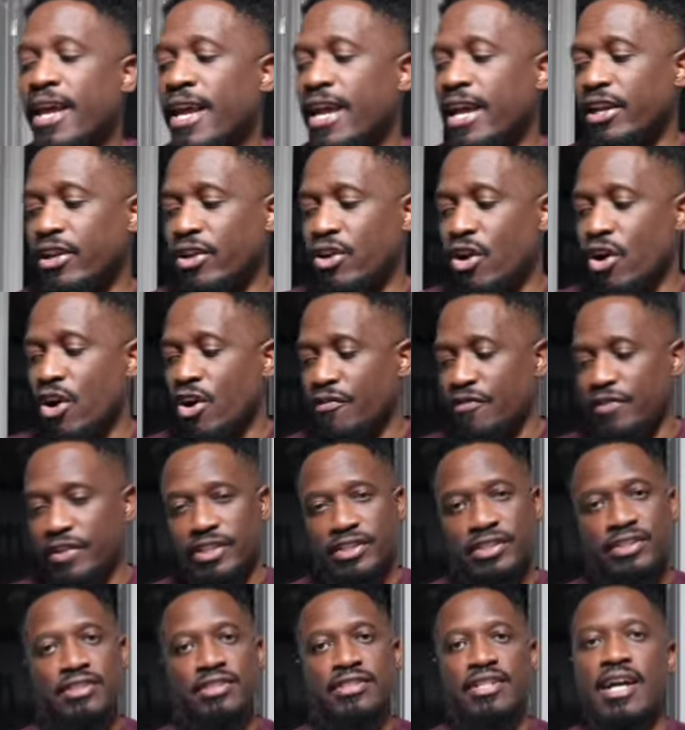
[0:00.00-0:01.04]
In the
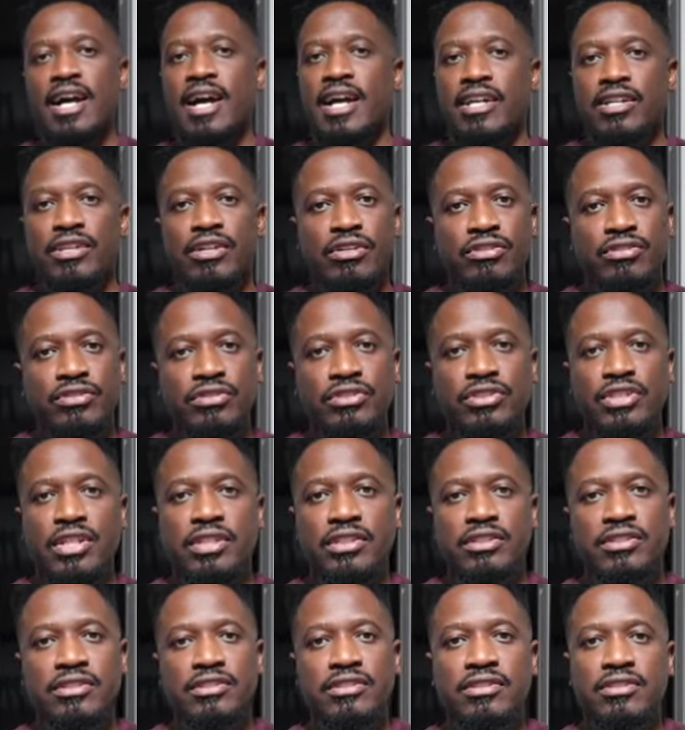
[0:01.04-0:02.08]
office, I can also
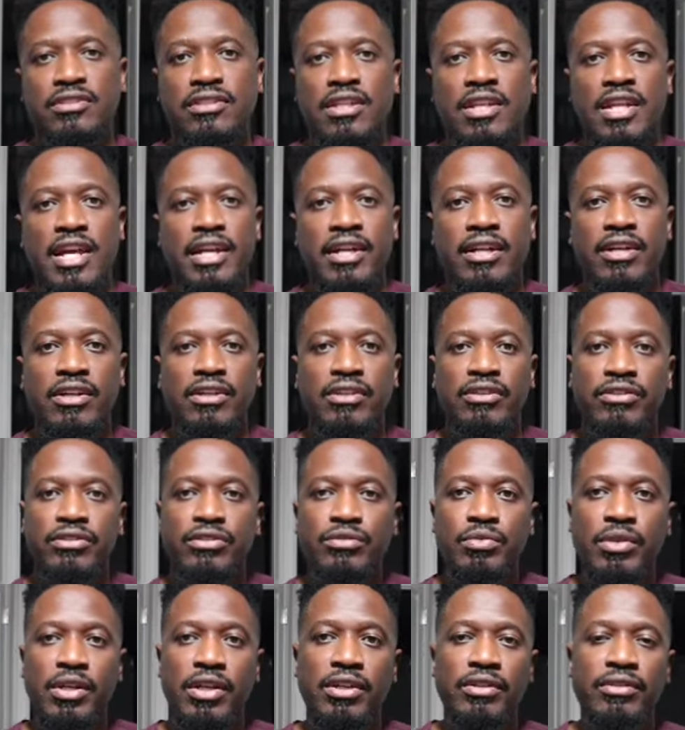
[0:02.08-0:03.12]
change the light color
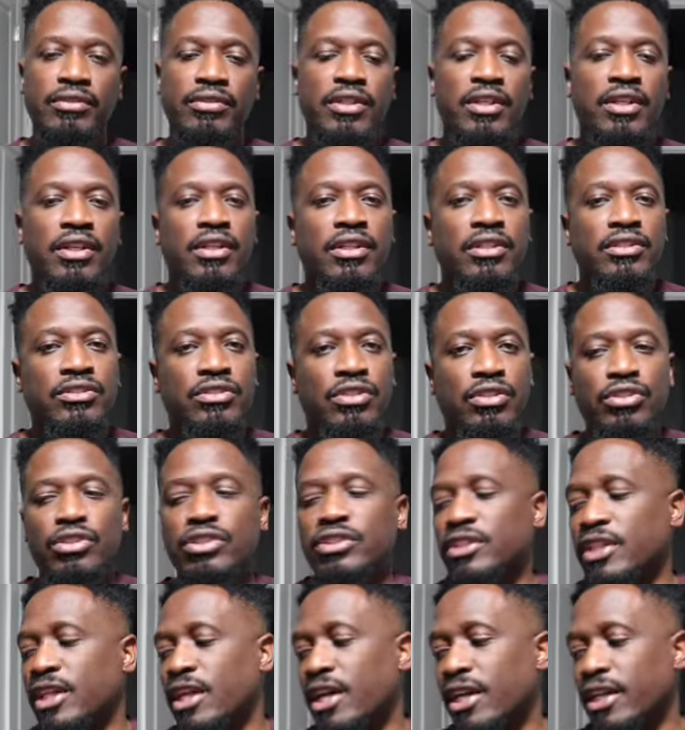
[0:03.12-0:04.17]
as well. So you
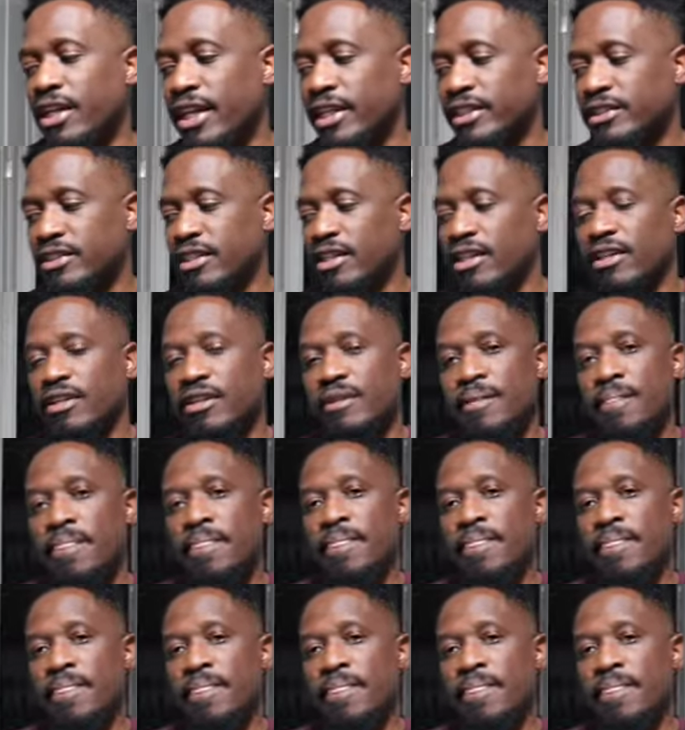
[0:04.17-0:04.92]
say, Alexa,